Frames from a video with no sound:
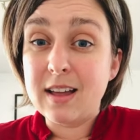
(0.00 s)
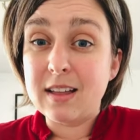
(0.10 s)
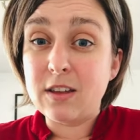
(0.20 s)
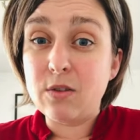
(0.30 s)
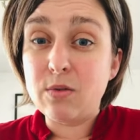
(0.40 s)

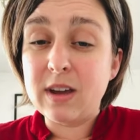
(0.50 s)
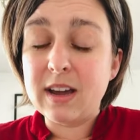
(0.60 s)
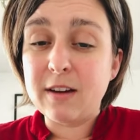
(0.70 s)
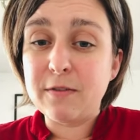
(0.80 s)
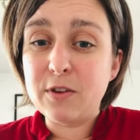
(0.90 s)
You
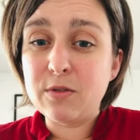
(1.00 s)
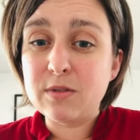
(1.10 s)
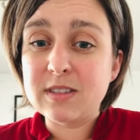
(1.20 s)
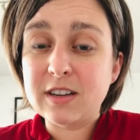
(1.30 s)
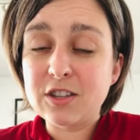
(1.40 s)
get a few
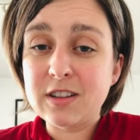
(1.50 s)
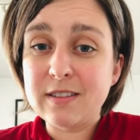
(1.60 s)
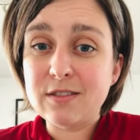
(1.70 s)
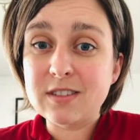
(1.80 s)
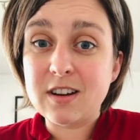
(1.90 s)
suction
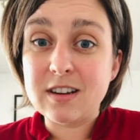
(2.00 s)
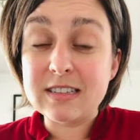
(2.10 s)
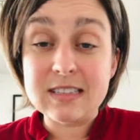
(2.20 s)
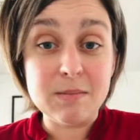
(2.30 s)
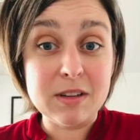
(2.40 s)
levels on
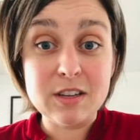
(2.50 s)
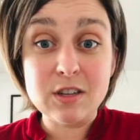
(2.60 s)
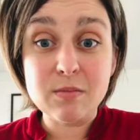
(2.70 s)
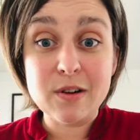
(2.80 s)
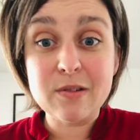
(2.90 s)

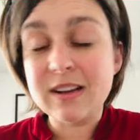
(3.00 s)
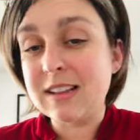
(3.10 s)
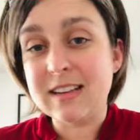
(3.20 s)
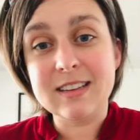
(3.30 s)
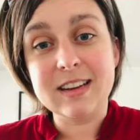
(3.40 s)
stimulation mode and
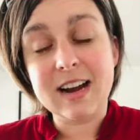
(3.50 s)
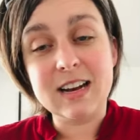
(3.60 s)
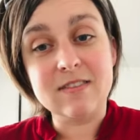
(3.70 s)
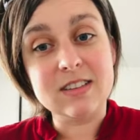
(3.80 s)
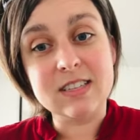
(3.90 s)
then kind
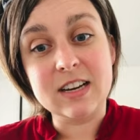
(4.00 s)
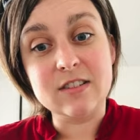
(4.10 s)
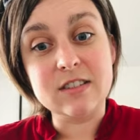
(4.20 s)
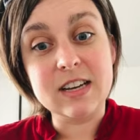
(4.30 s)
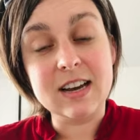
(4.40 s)
of the
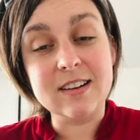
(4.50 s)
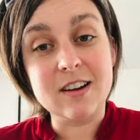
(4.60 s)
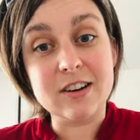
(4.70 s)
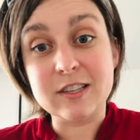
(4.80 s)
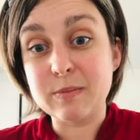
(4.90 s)
standard 10
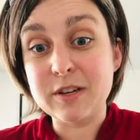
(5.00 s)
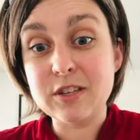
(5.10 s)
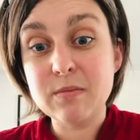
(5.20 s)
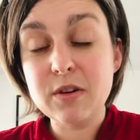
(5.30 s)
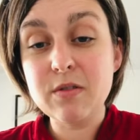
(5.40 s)
on
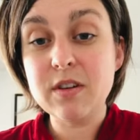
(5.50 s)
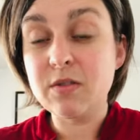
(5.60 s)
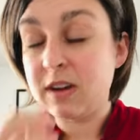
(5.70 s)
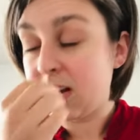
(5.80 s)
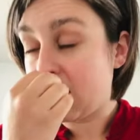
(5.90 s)
expression mode. You
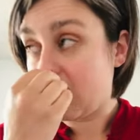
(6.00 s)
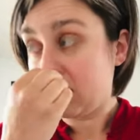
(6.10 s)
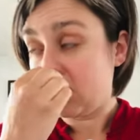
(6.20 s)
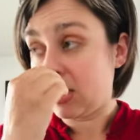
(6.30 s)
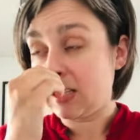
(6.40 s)
cannot
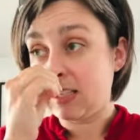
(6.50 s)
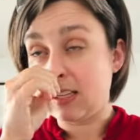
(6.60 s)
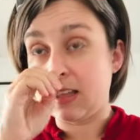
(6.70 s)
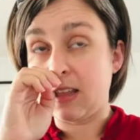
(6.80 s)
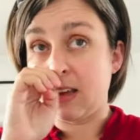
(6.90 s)
adjust
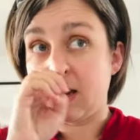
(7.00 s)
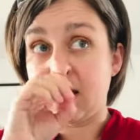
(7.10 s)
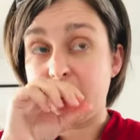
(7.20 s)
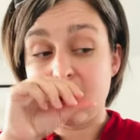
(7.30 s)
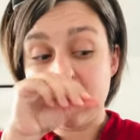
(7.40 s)

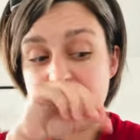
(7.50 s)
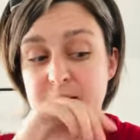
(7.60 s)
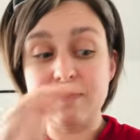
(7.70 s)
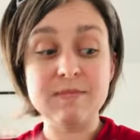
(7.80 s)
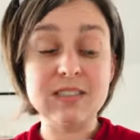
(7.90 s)
the
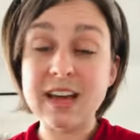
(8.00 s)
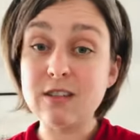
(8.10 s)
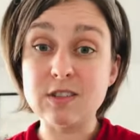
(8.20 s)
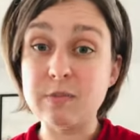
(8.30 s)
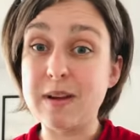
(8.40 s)

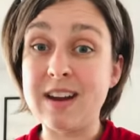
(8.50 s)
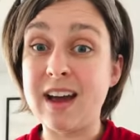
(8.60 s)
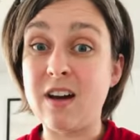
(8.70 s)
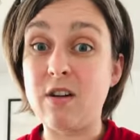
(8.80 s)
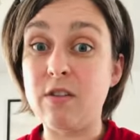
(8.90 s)
cycle speed
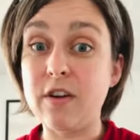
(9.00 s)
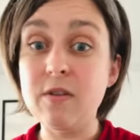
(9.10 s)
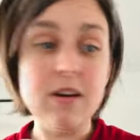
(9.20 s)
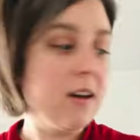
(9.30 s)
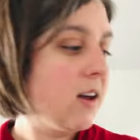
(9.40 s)
at all though.
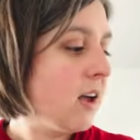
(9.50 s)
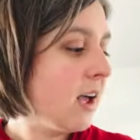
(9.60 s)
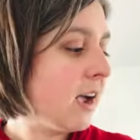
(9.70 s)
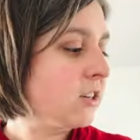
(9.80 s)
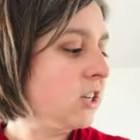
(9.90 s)

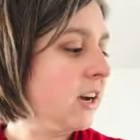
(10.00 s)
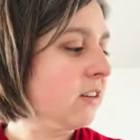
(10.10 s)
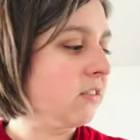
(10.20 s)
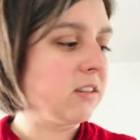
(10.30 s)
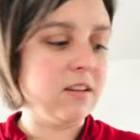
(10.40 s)
Actually, I
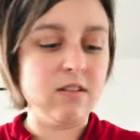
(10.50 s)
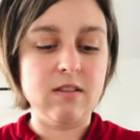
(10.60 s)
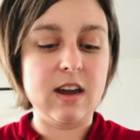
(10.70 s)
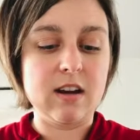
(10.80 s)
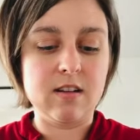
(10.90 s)
don't think you
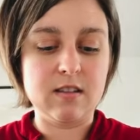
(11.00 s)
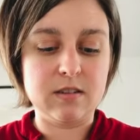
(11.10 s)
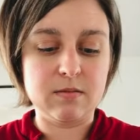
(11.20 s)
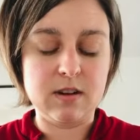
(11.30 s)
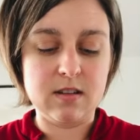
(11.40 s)
can on this
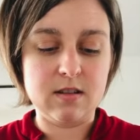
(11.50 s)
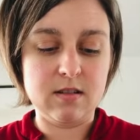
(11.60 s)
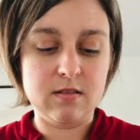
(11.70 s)
one either.